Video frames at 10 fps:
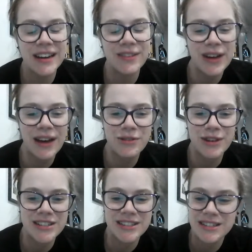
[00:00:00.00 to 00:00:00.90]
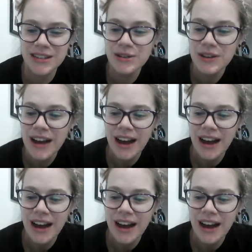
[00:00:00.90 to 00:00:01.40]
if you have questions too.